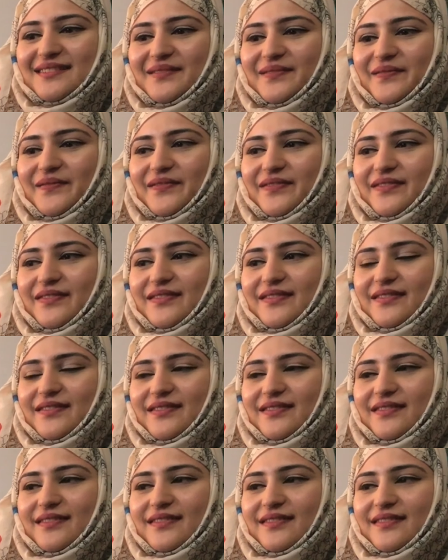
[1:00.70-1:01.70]

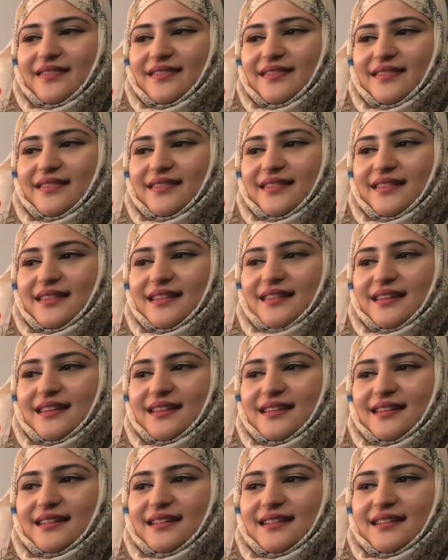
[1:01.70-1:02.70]

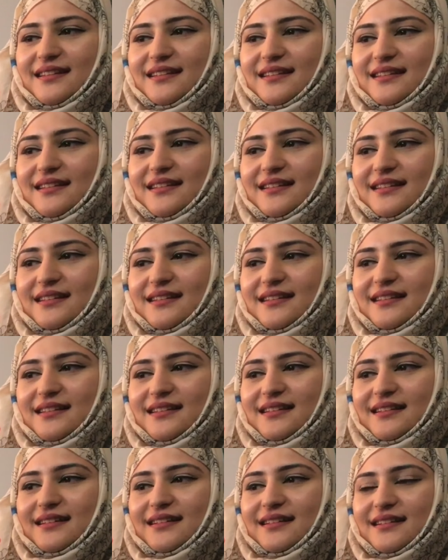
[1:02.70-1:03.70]

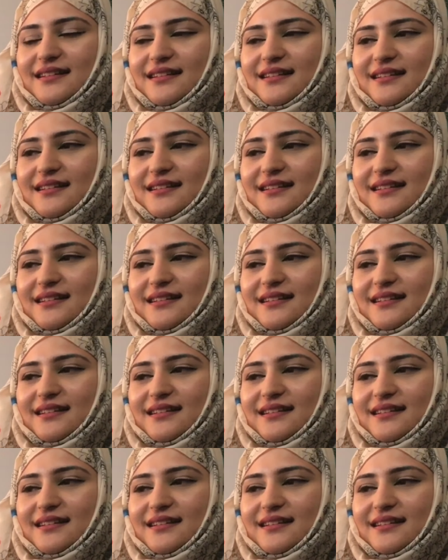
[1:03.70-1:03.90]
This person isn't speaking.